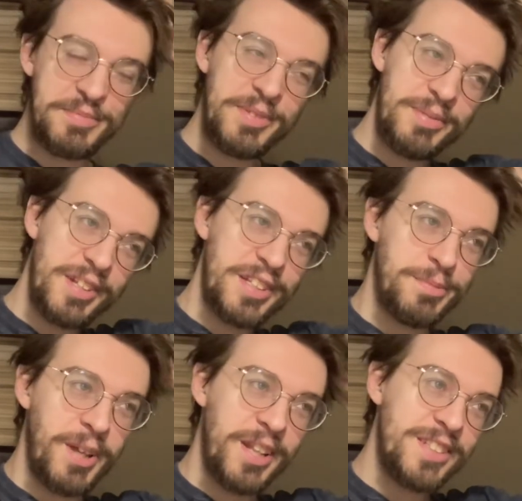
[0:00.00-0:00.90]
If it's
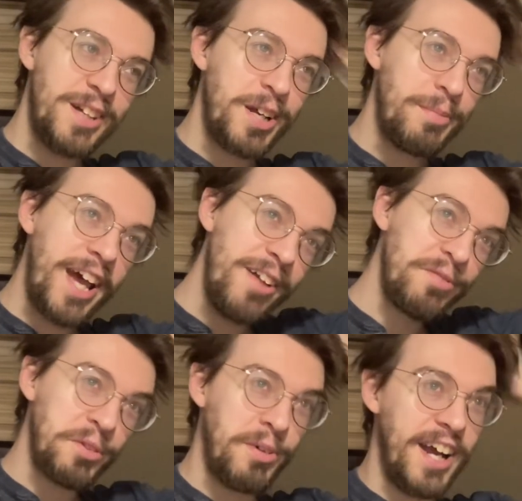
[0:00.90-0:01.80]
been stuck in my head
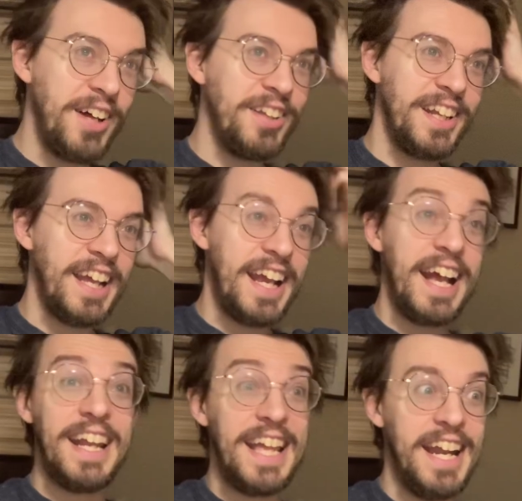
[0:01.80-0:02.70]
for a while, and like I
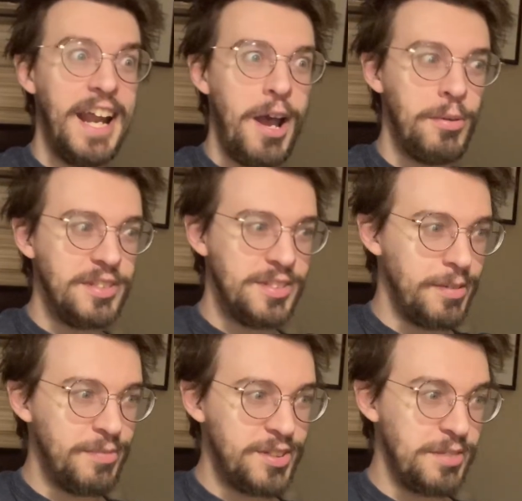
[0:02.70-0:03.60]
got to get it out
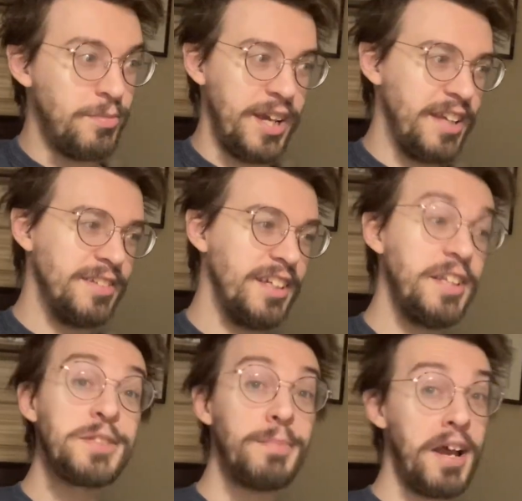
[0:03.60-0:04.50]
some way, at
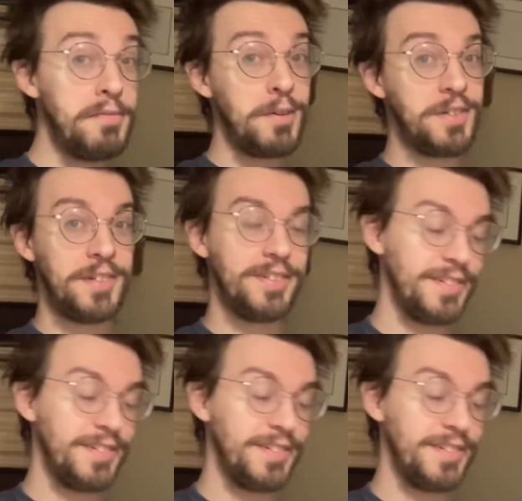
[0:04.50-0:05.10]
least my version.